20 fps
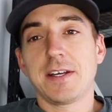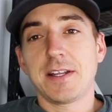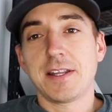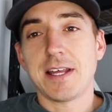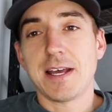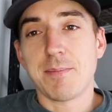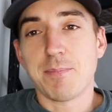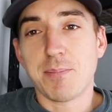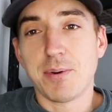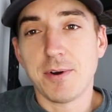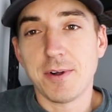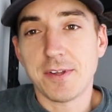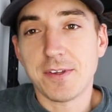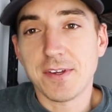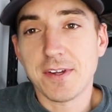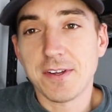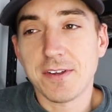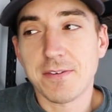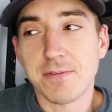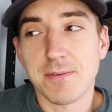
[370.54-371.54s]
That puts
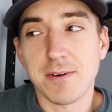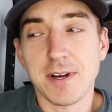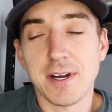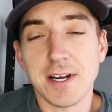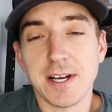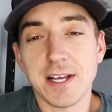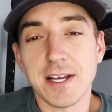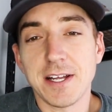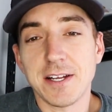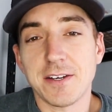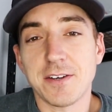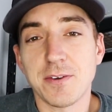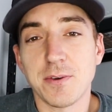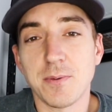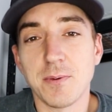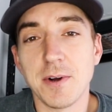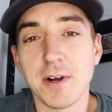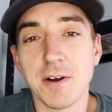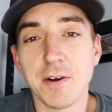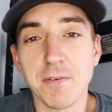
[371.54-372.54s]
us right at
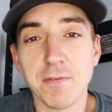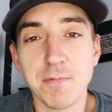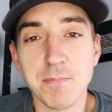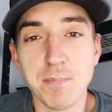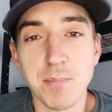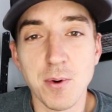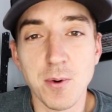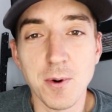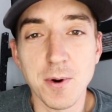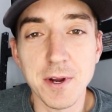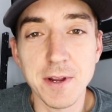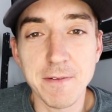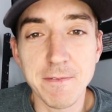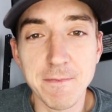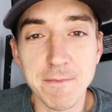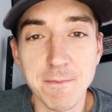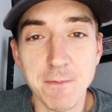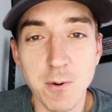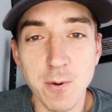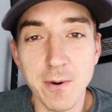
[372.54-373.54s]

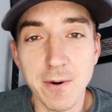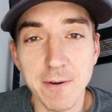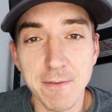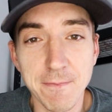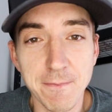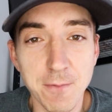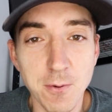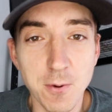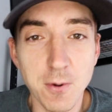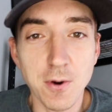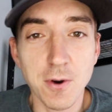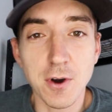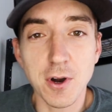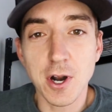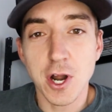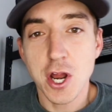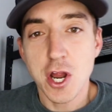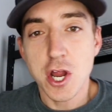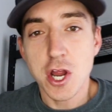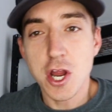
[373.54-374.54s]
12.44